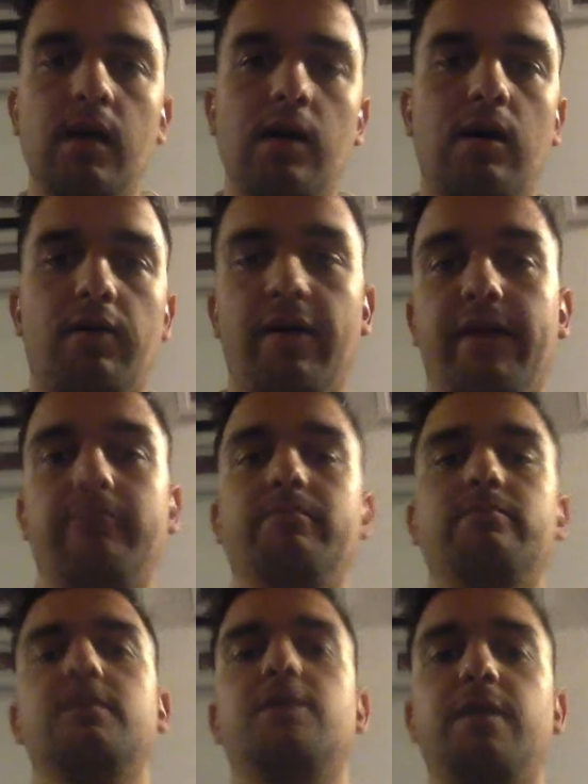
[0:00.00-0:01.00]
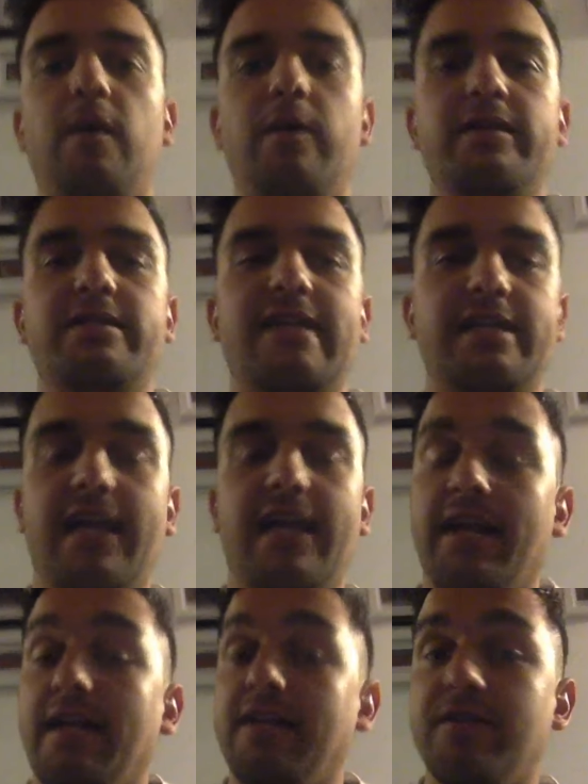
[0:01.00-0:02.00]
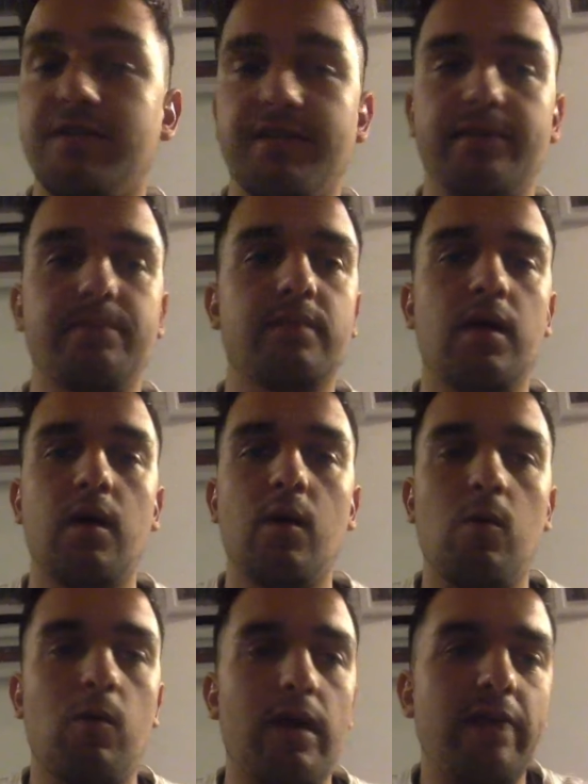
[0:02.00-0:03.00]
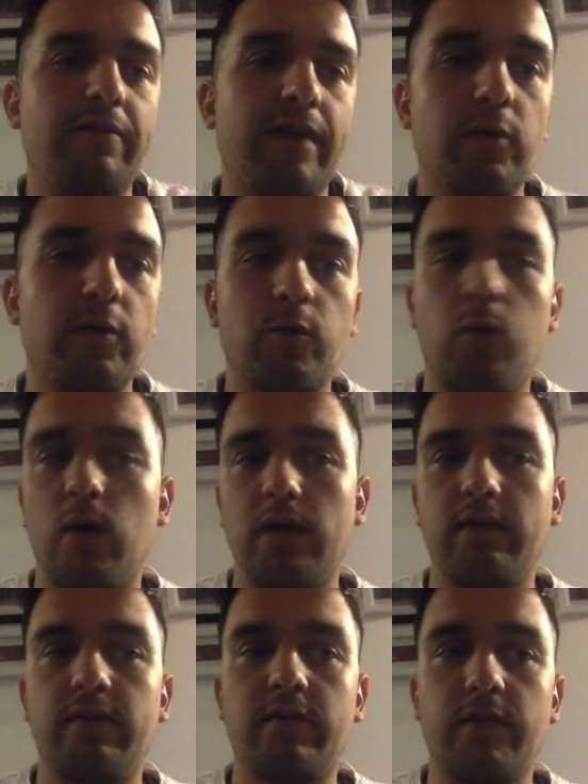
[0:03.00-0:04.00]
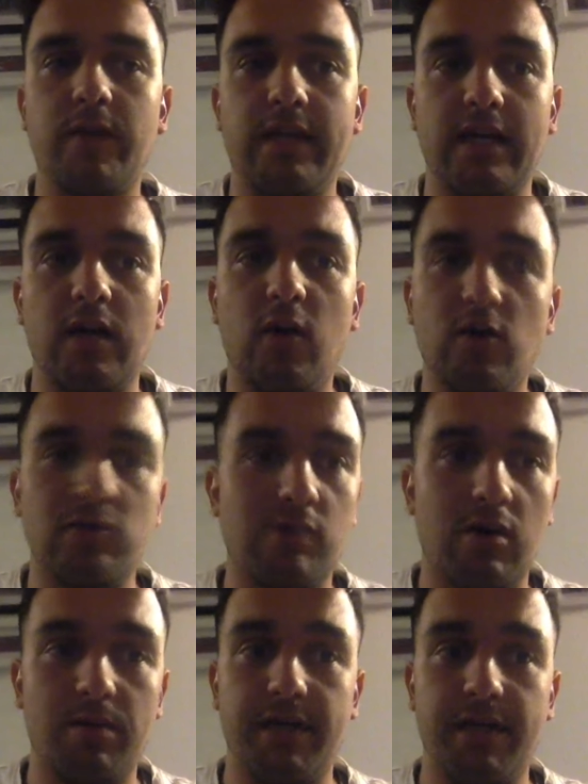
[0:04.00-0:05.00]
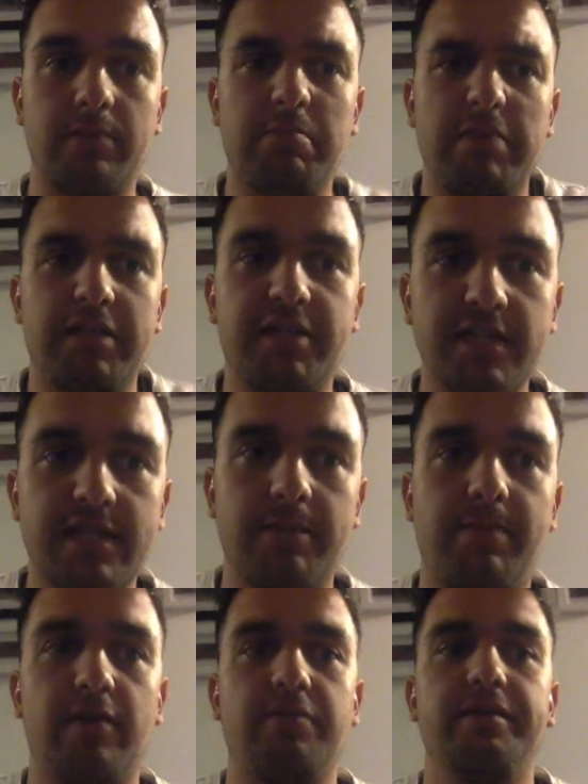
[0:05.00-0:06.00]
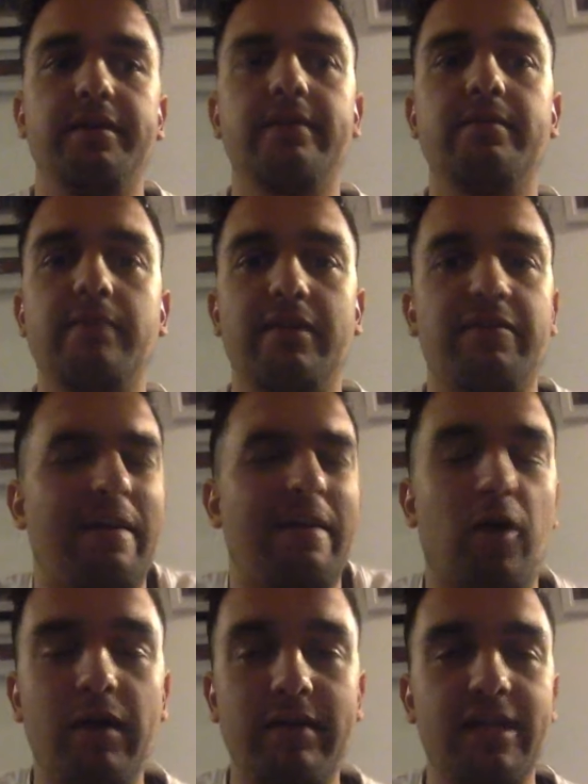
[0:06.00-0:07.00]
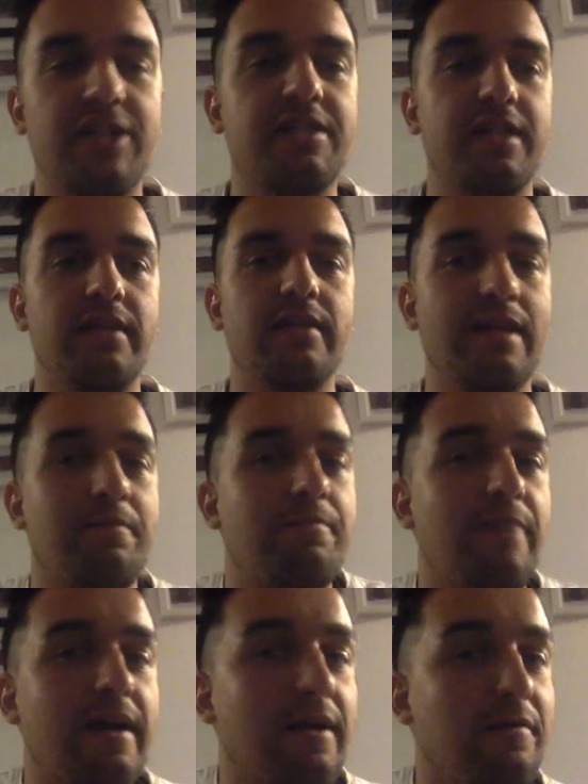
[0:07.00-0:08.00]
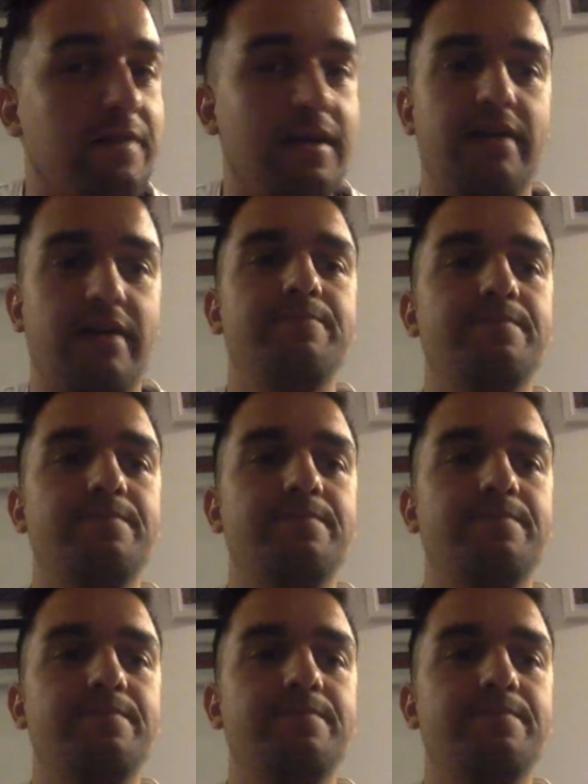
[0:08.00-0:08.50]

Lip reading: Alright, so now it starts getting interesting. What if I don't want the whole object, but just a part of it? If I'm only interested in part of the data?